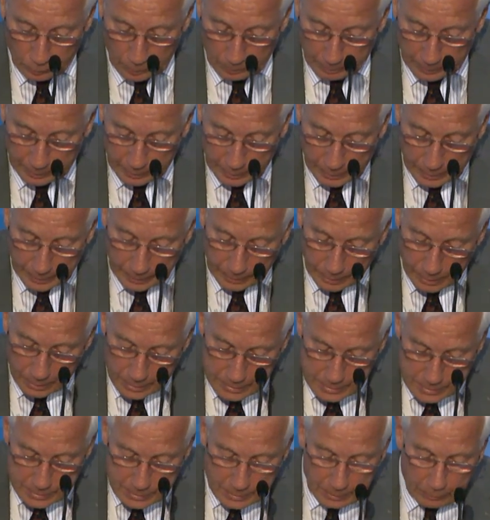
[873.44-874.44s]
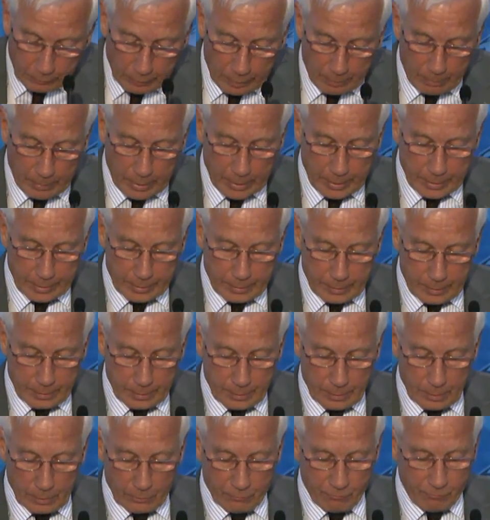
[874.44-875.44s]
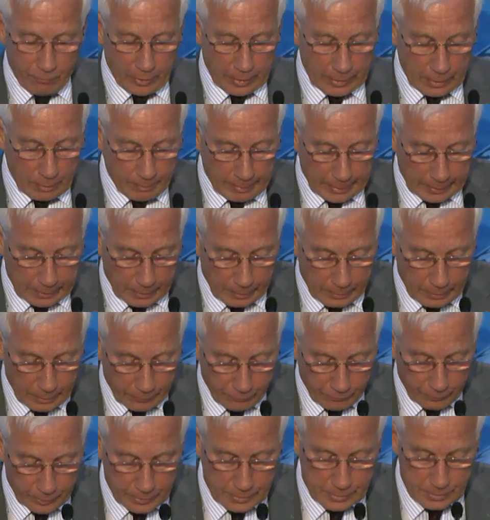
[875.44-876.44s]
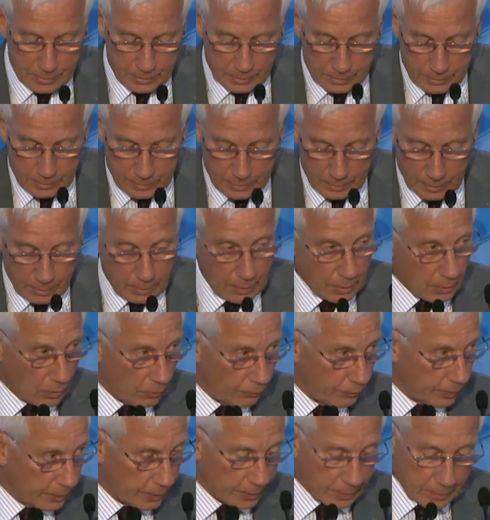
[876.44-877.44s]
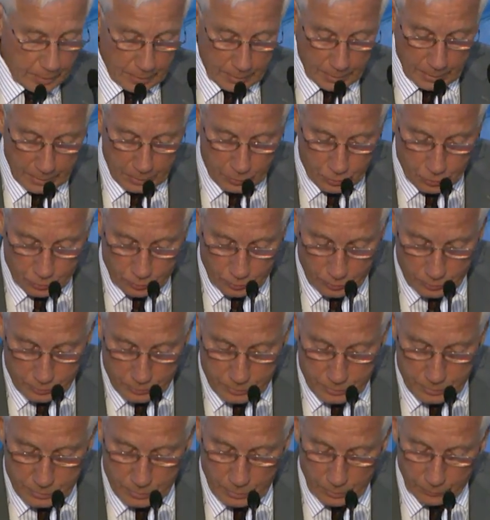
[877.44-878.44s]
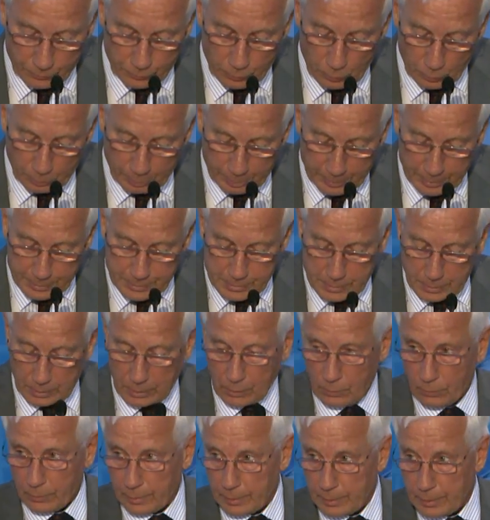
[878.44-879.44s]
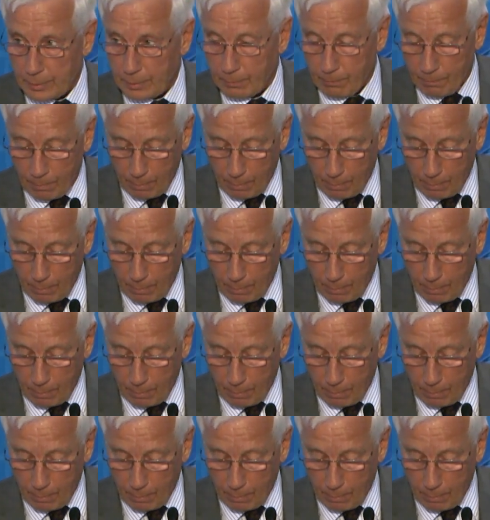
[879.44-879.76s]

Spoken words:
will be a constant reminder of fundamental differences over key issues of European security.